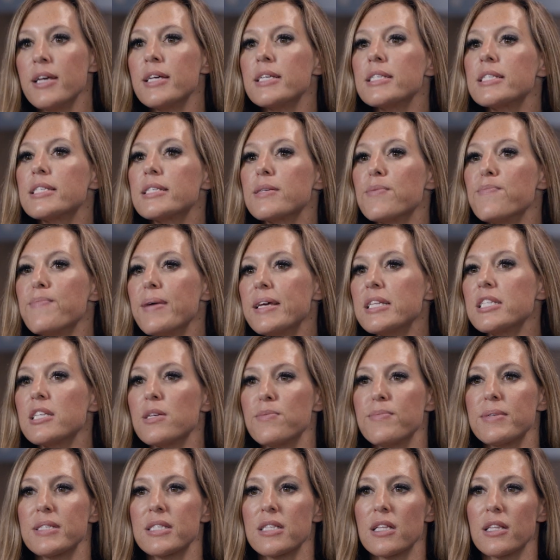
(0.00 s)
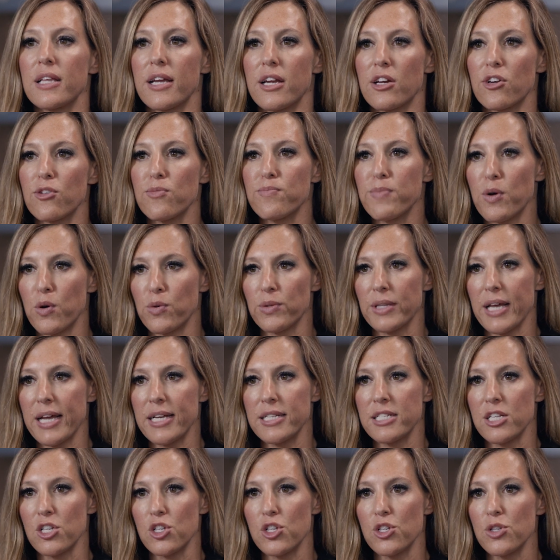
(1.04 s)
Cementum is the layer of
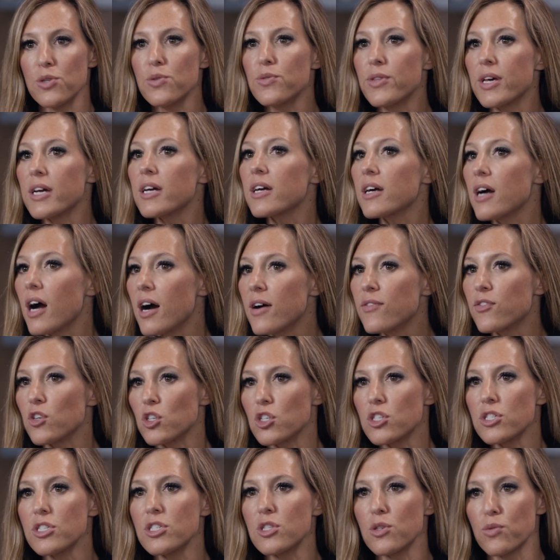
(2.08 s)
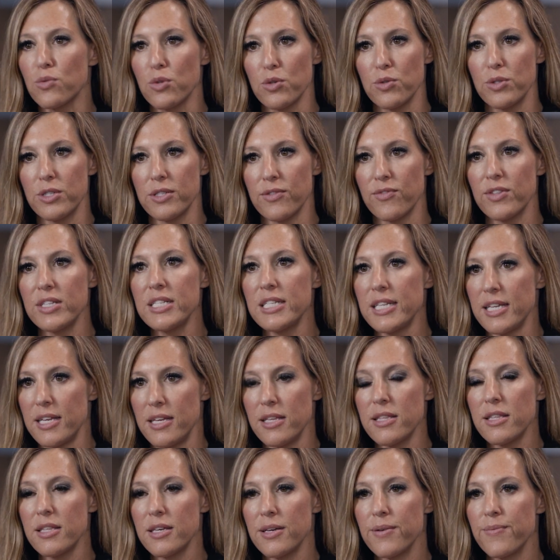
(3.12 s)
bone-like tissue that covers the roots of the
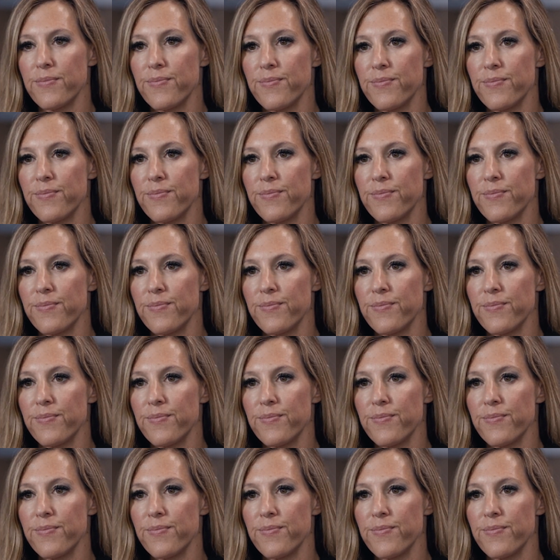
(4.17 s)
teeth.